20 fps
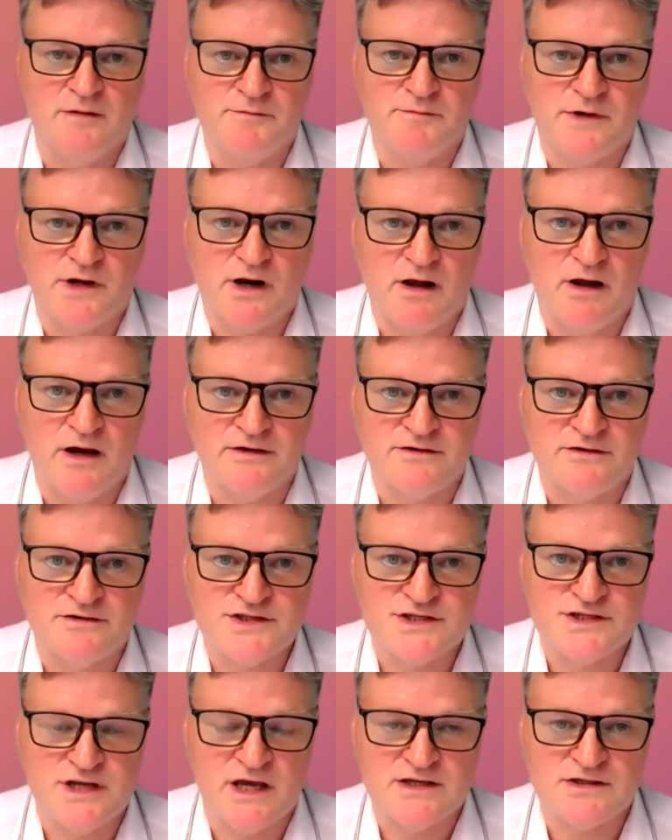client
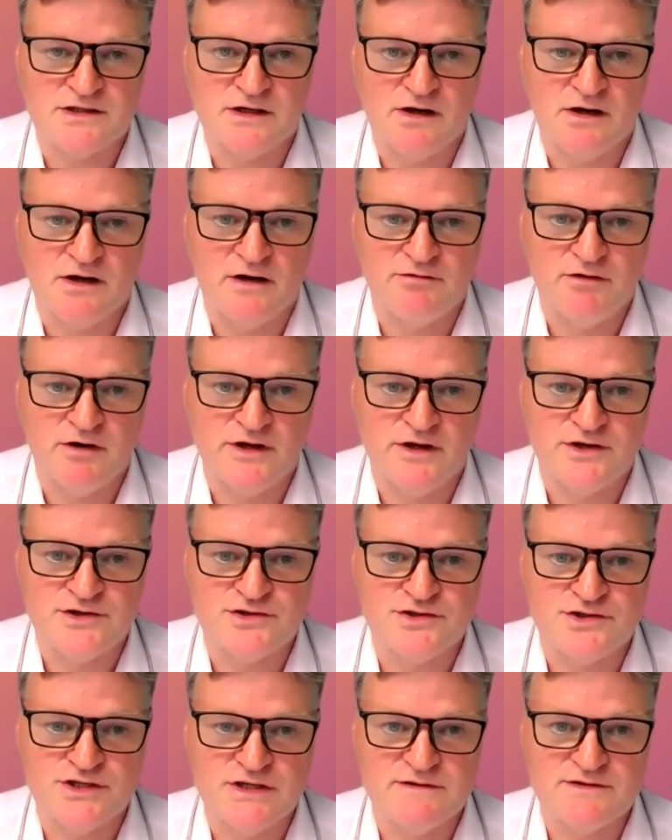set and client
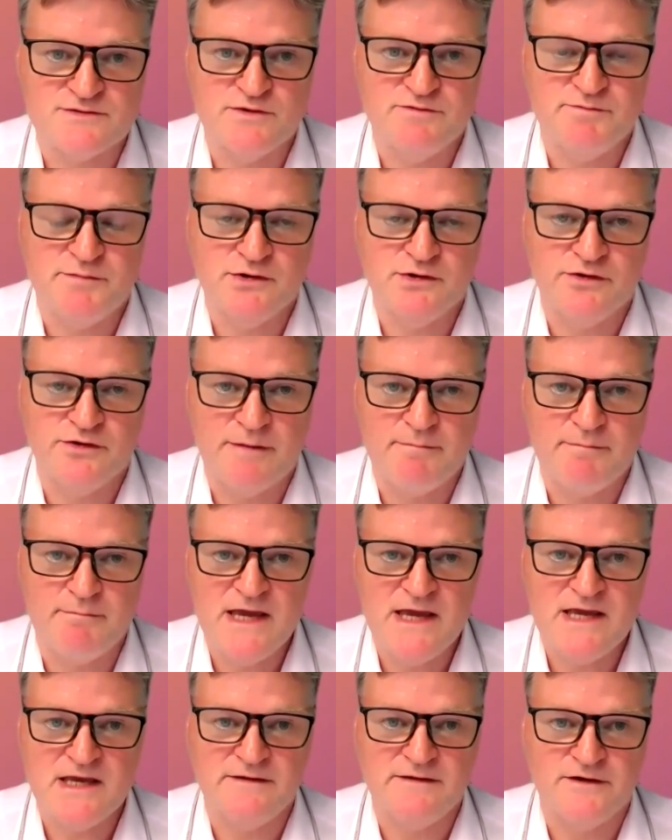relationships we build. They're
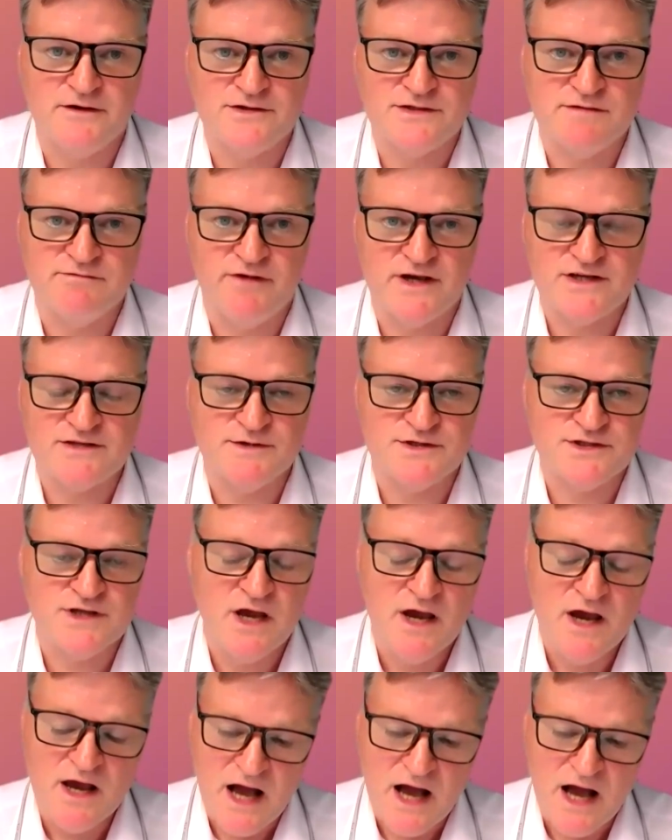making those investments.
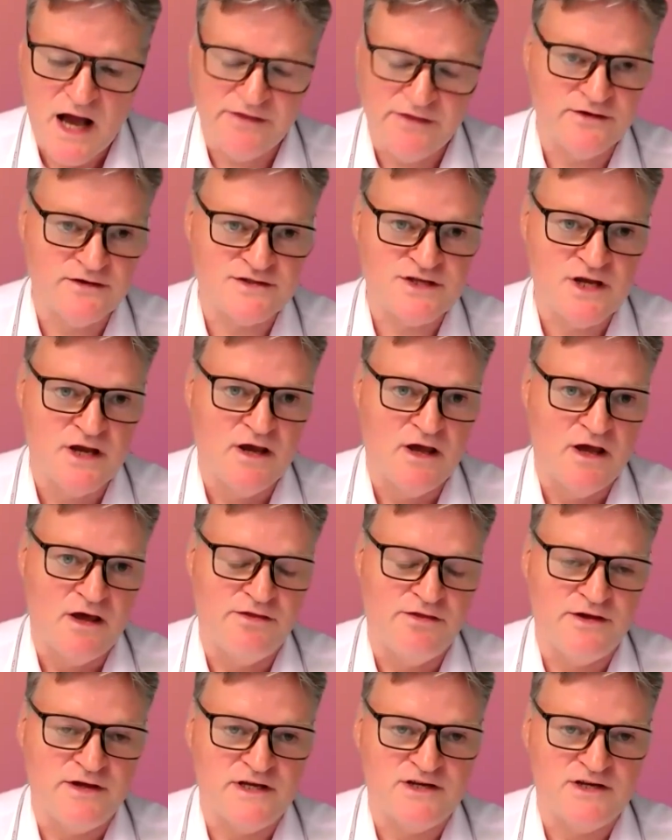Others,
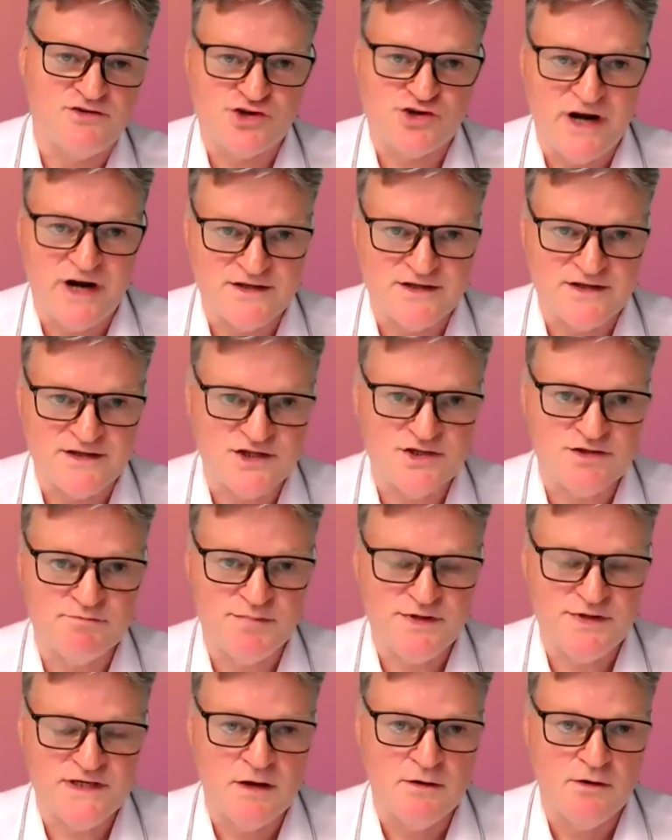the transition
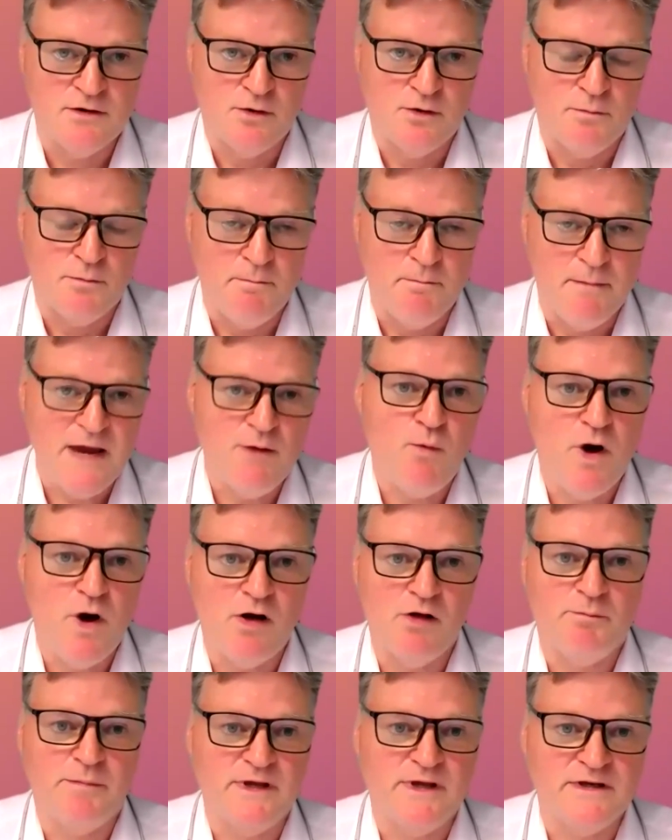piece may
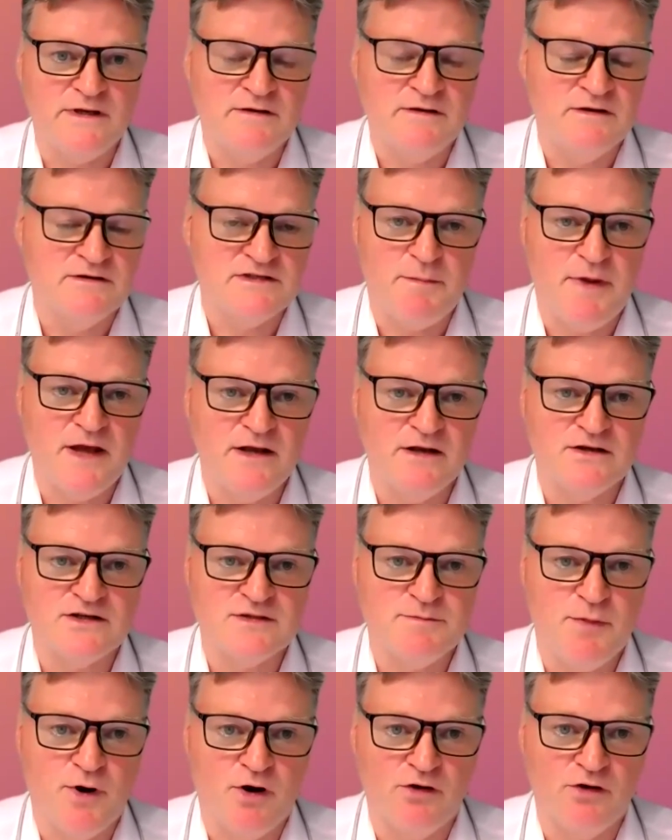well be dependent
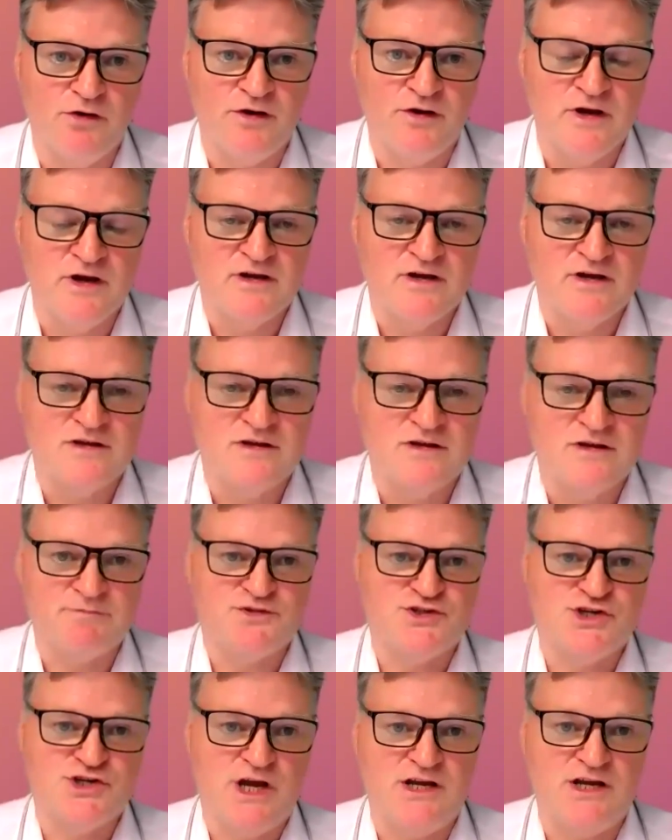upon some
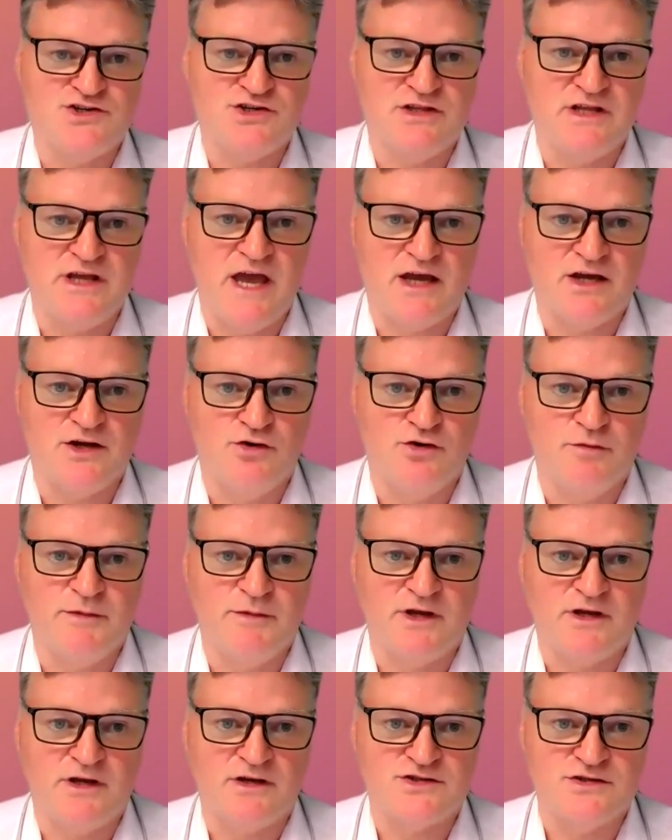change in the
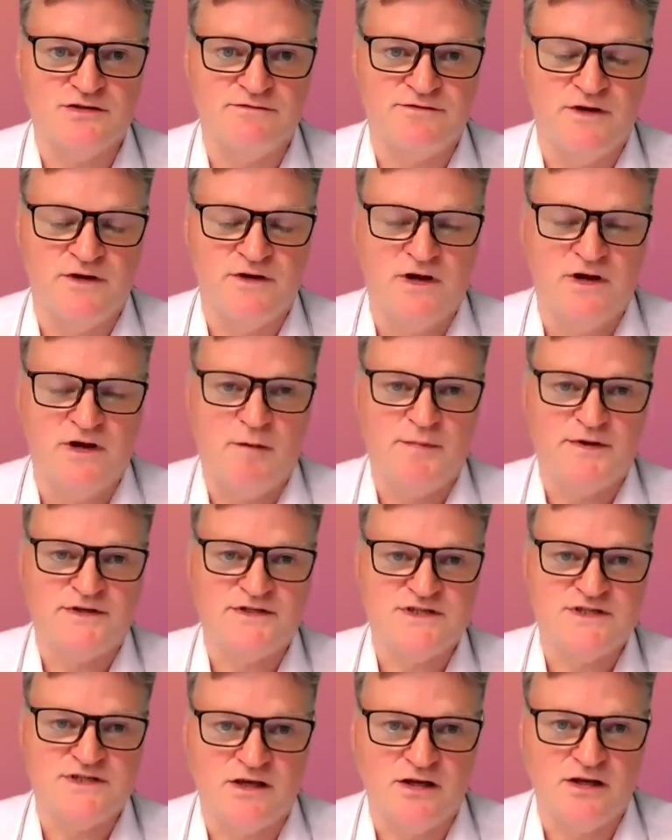economics of a
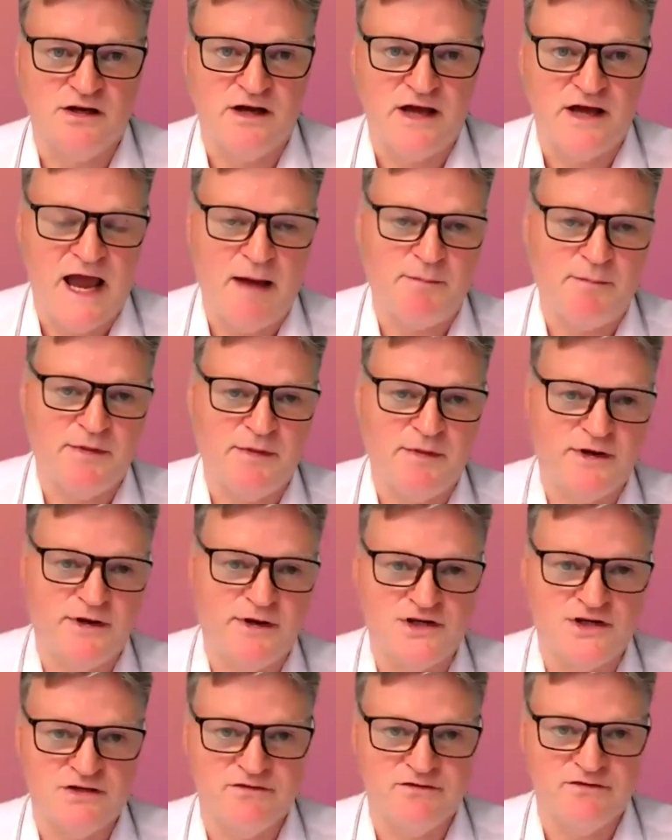particular
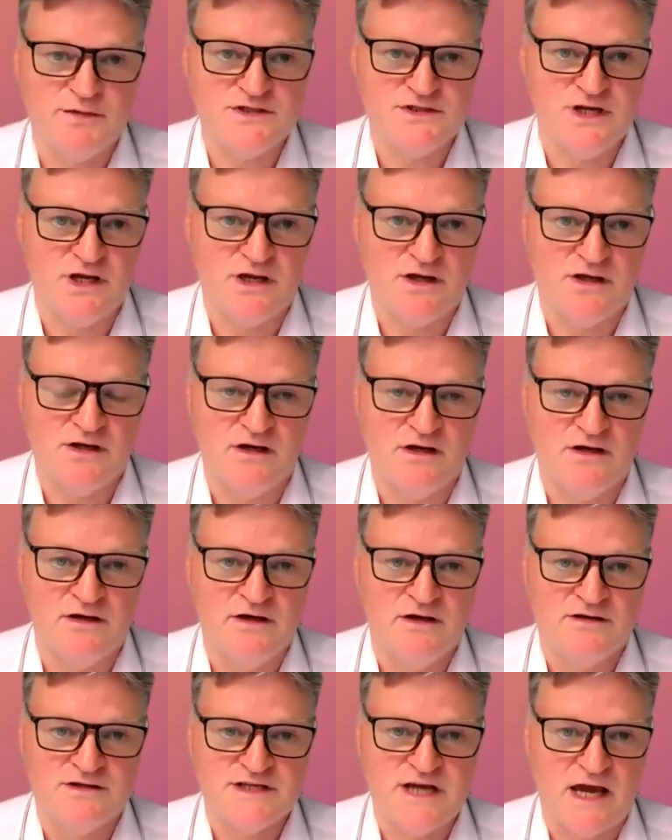application of a particular
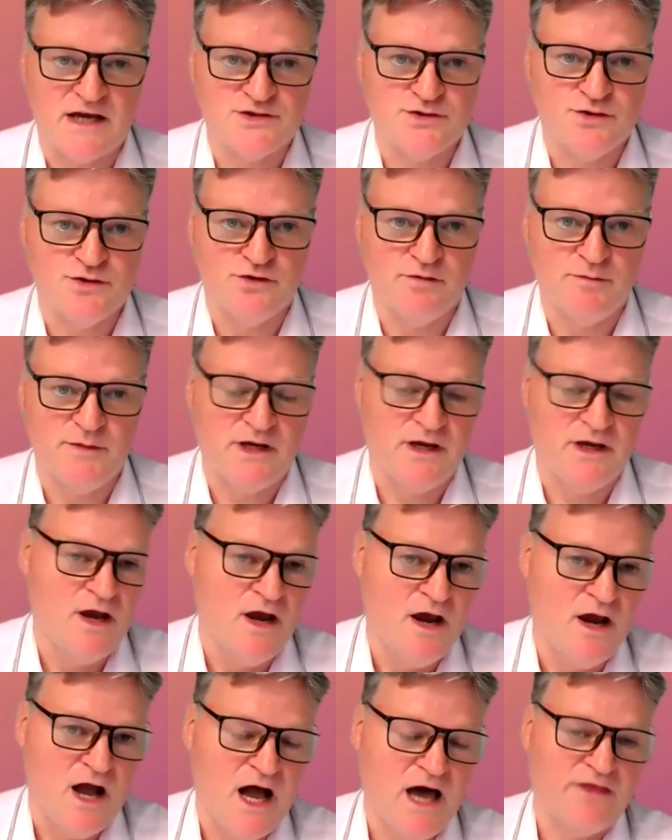taxonomy.
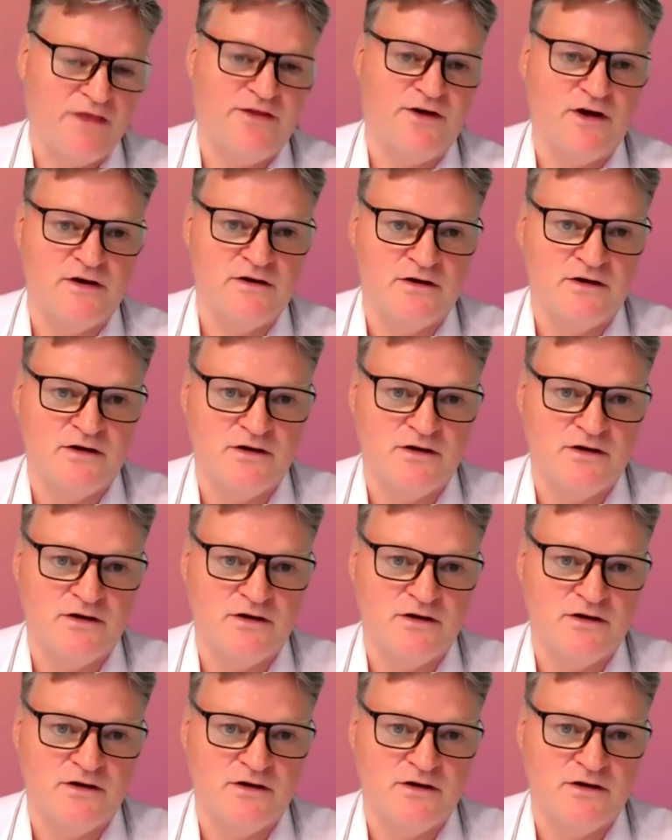Other